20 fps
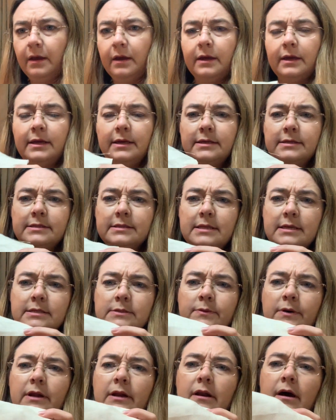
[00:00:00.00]
is
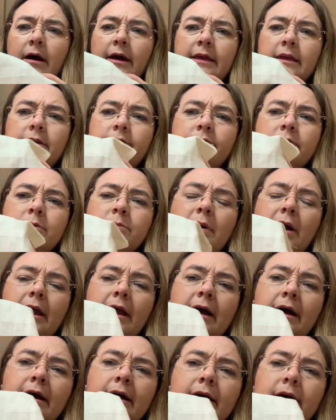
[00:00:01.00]
this one, I Give You My
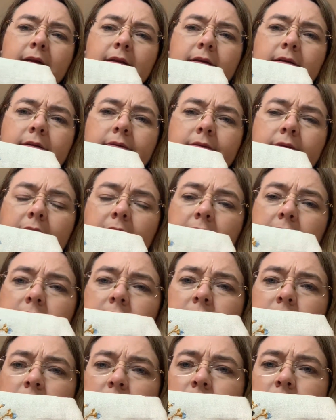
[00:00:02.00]
Heart.
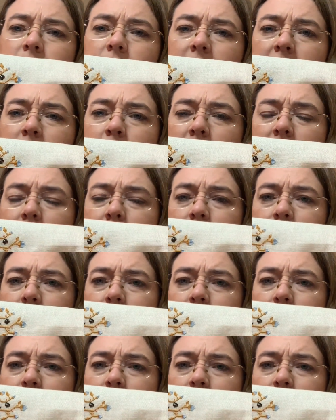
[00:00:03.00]
It's not a freebie.